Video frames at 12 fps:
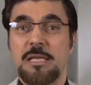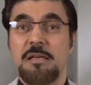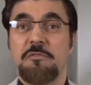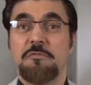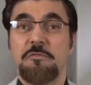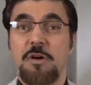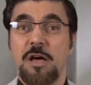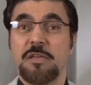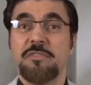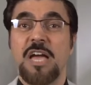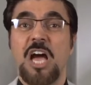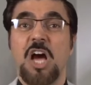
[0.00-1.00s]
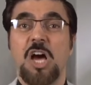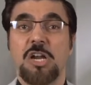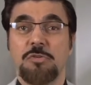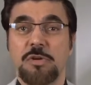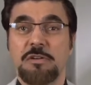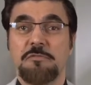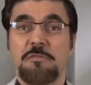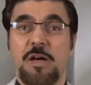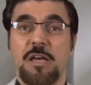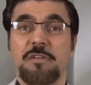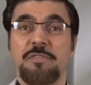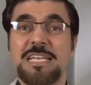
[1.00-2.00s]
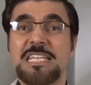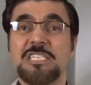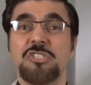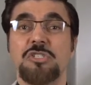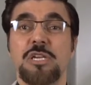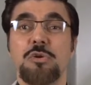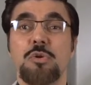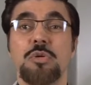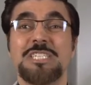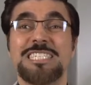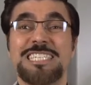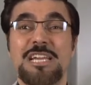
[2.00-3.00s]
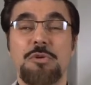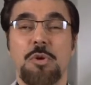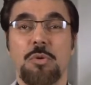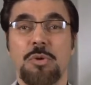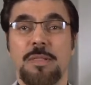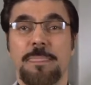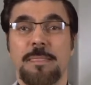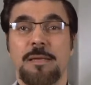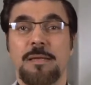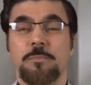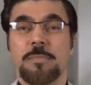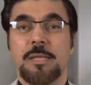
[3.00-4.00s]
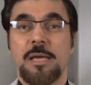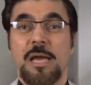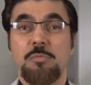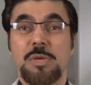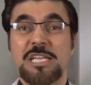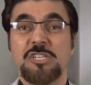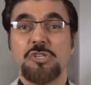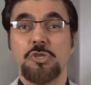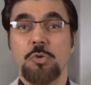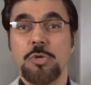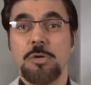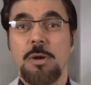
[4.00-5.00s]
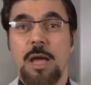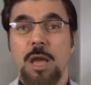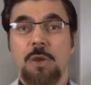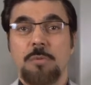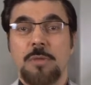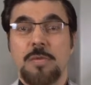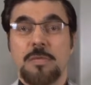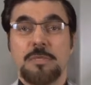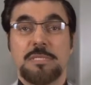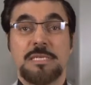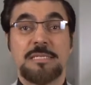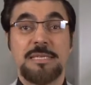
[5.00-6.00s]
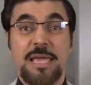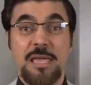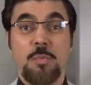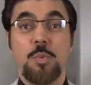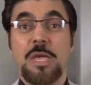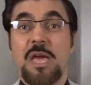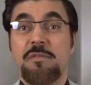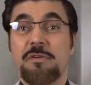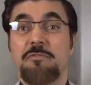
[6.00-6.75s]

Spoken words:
500, 500, and we can show you how. Today we have our